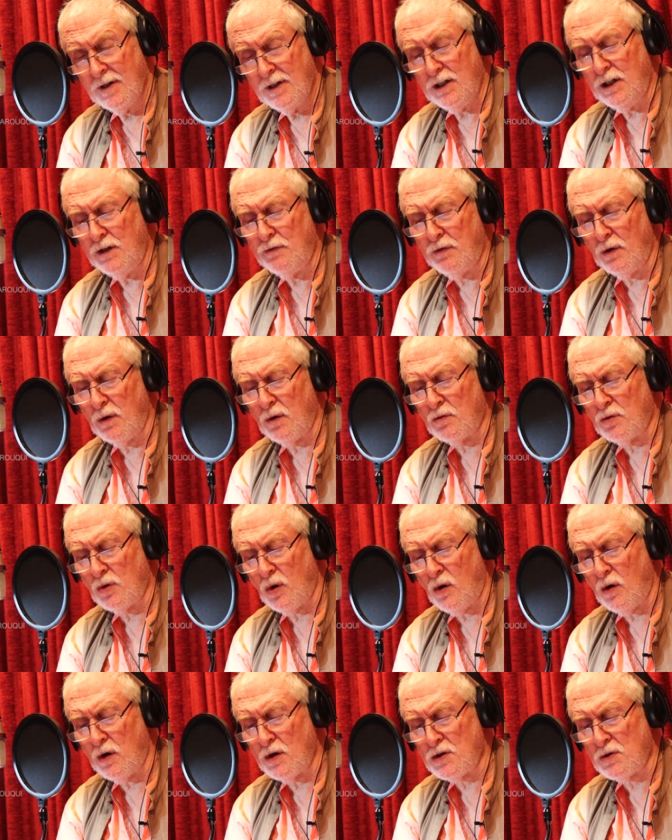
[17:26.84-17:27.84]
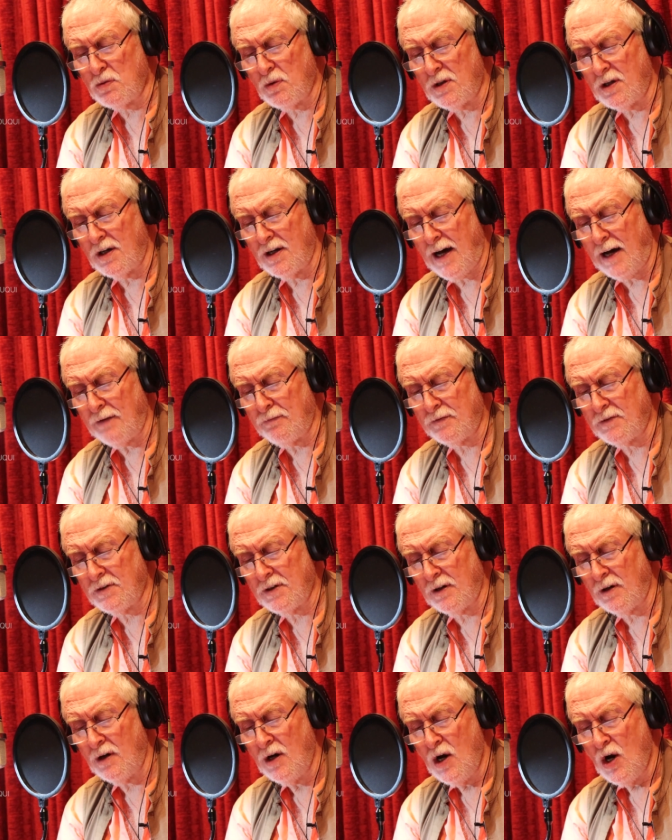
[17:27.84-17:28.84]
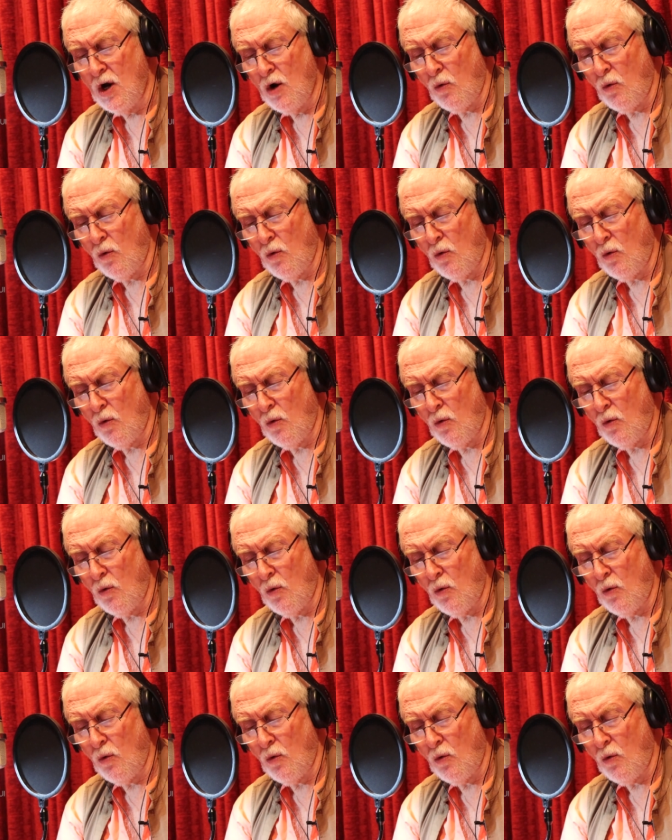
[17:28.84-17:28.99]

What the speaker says: Evil roars with laughter.